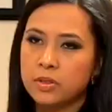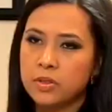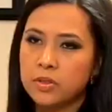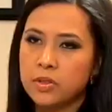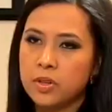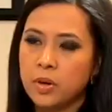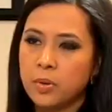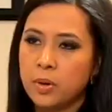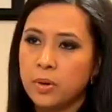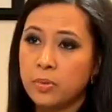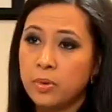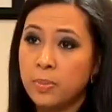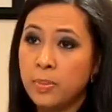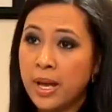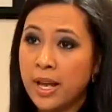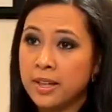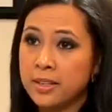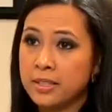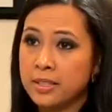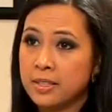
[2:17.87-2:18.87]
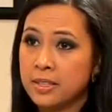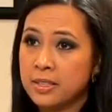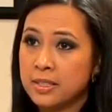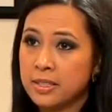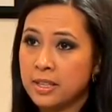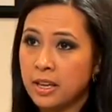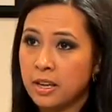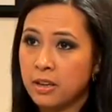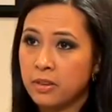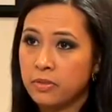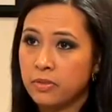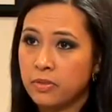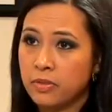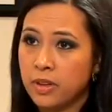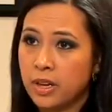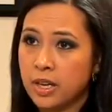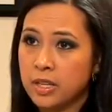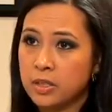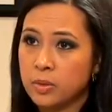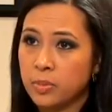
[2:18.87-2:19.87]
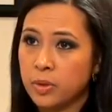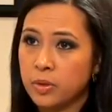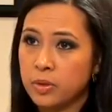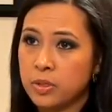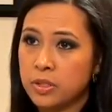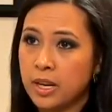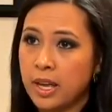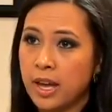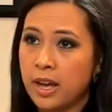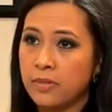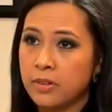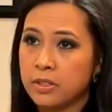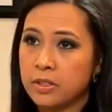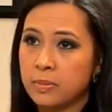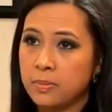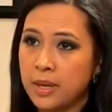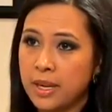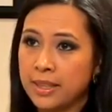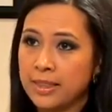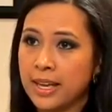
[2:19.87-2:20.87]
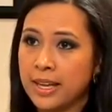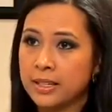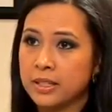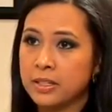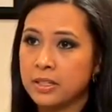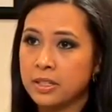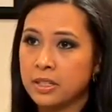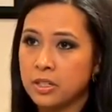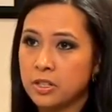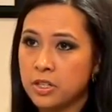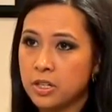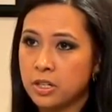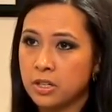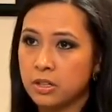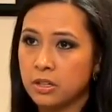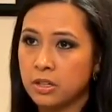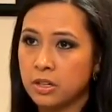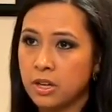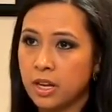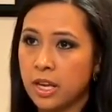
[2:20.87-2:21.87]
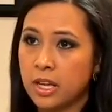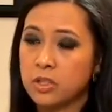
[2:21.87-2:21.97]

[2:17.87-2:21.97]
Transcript: So it rebalances itself as opposed to having to make that decision